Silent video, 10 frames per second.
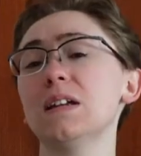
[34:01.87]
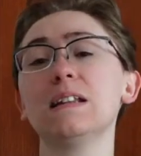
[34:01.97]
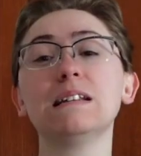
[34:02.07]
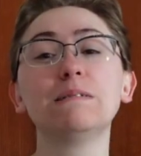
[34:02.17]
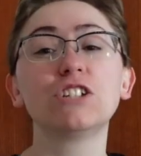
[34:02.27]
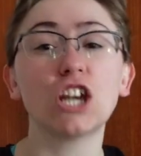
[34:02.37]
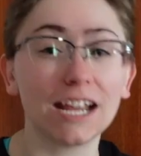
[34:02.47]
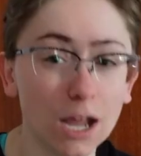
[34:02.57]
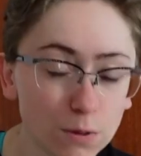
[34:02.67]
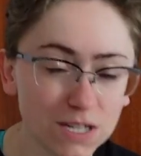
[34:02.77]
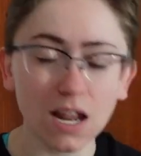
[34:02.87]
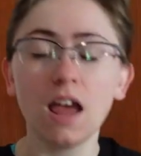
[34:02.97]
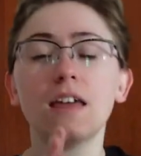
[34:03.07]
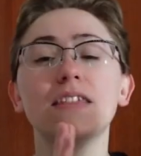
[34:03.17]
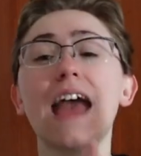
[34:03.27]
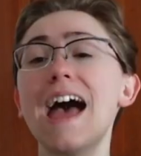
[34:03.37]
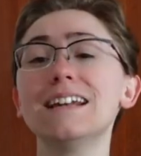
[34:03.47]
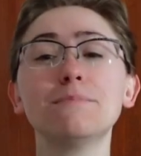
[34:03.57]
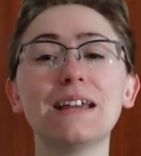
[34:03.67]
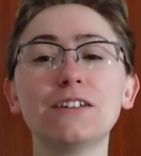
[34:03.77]
can check out the
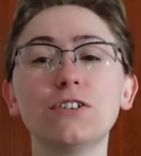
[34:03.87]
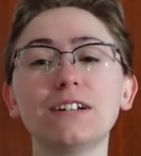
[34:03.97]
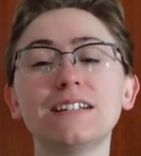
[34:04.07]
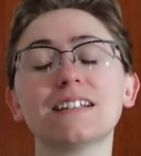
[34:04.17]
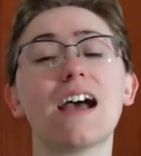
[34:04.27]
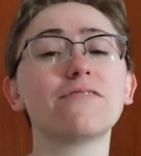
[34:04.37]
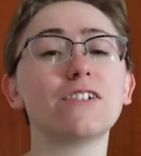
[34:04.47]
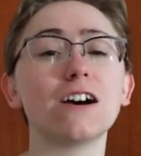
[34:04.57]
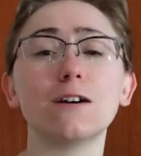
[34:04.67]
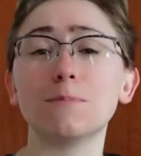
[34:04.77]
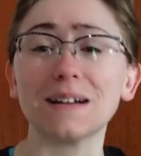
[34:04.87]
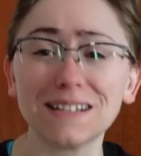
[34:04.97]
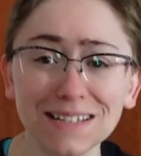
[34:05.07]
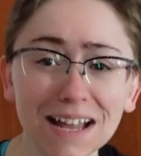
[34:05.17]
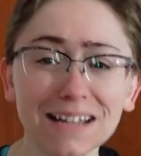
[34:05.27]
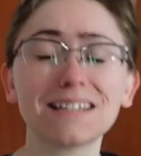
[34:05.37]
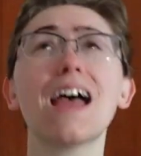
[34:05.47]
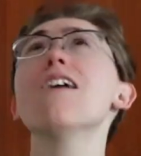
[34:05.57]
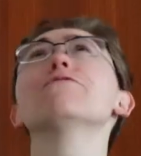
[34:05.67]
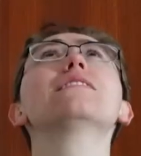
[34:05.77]
handmade goodies I've got on my site.
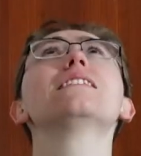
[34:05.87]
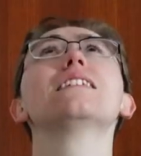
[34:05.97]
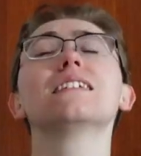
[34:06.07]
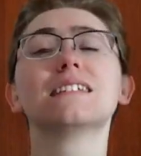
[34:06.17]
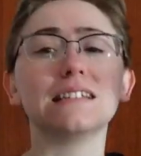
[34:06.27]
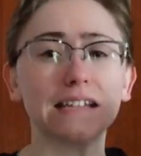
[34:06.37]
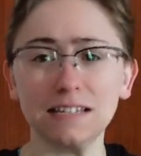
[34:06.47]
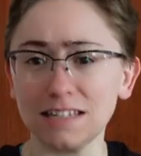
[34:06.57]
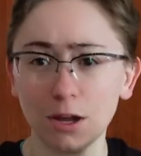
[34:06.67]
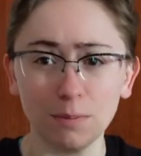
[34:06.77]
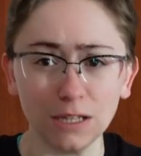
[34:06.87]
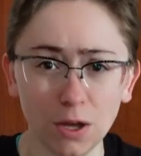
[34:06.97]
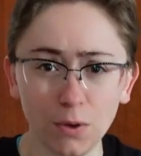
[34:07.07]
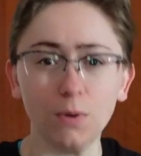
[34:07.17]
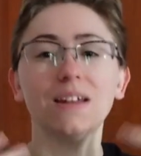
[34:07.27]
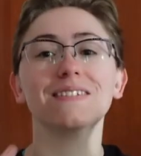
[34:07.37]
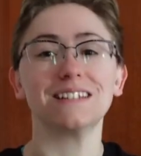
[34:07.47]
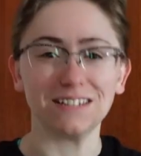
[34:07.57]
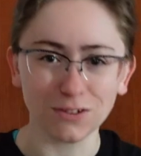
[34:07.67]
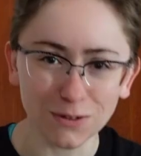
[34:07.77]
Everything is linked down below in the
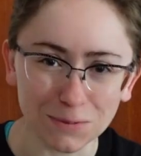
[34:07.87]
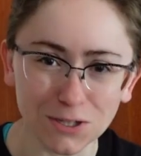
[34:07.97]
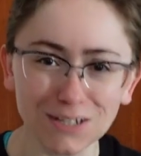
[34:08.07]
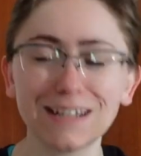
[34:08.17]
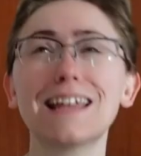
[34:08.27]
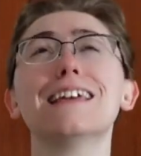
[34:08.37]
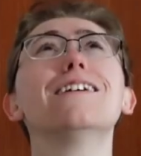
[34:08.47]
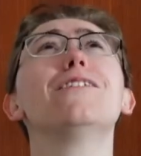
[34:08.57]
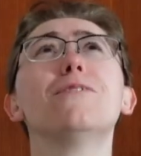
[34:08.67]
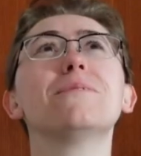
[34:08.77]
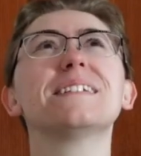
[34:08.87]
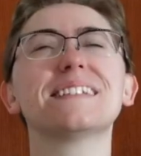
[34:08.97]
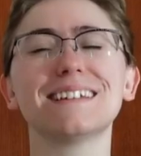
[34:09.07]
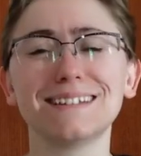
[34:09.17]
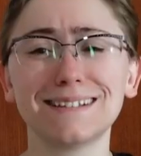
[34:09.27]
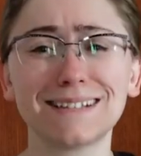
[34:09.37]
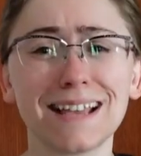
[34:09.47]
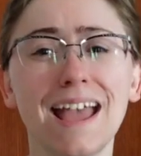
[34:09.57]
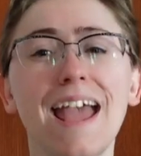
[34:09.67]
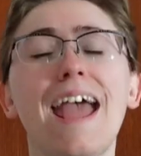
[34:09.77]
description. It always is.
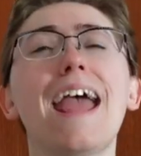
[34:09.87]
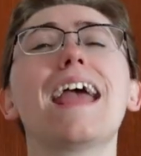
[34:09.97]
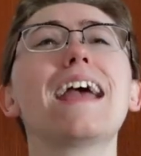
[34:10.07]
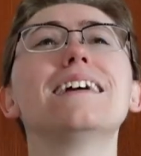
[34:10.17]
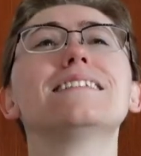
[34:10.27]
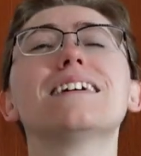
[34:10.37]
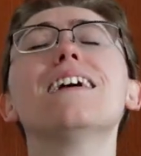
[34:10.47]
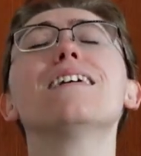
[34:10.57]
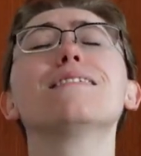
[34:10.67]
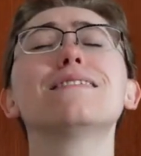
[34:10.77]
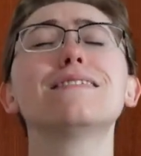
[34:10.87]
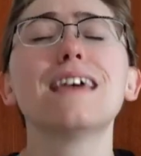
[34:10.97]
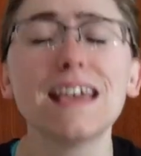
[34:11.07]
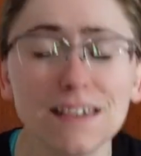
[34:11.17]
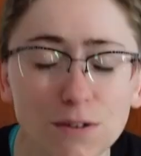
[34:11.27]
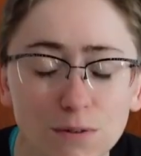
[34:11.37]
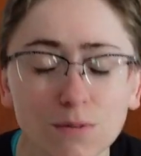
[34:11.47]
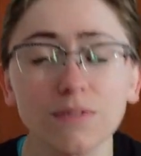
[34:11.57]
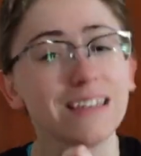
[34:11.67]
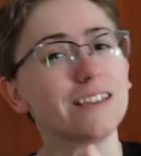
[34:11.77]
And thank you